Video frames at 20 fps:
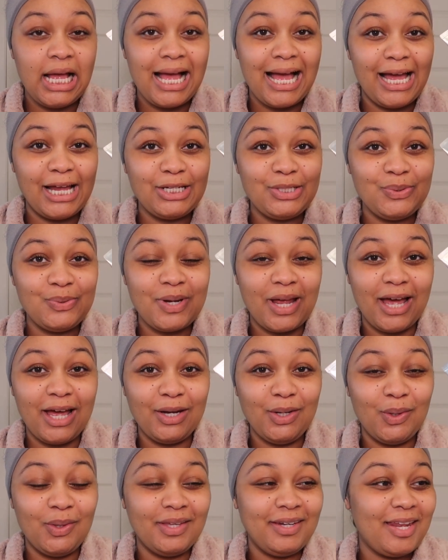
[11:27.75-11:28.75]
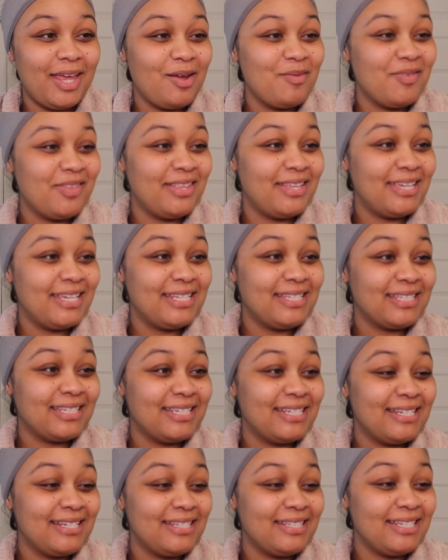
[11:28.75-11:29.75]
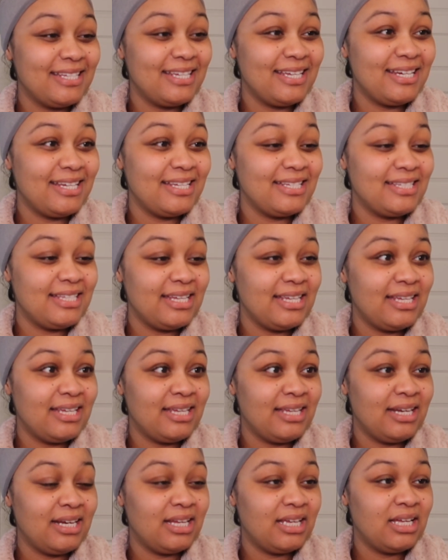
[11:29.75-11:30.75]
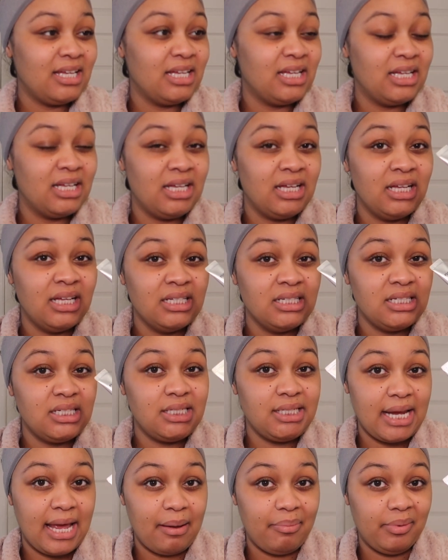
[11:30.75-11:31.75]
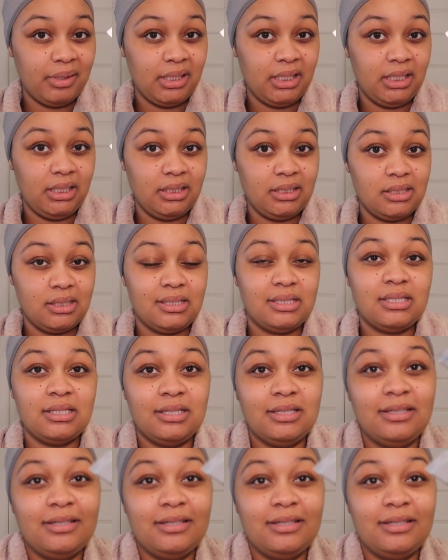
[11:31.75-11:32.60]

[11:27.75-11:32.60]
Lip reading: I do not know the name of this because it is in Japanese.